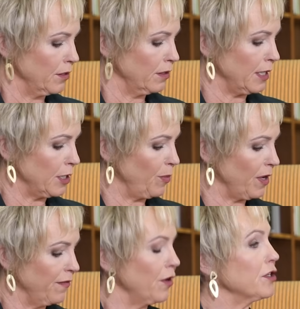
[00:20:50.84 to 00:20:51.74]
Do you need to be
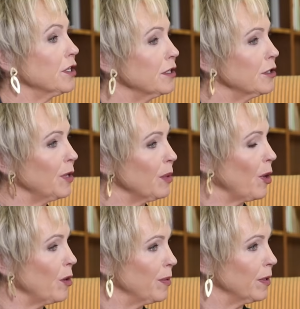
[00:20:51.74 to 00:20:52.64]
a virgin to be a
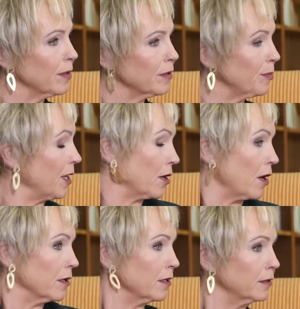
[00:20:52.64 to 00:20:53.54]
Pope, to be a
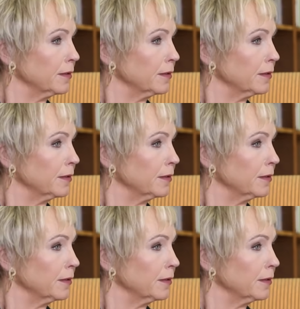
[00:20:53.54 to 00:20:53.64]
cardinal?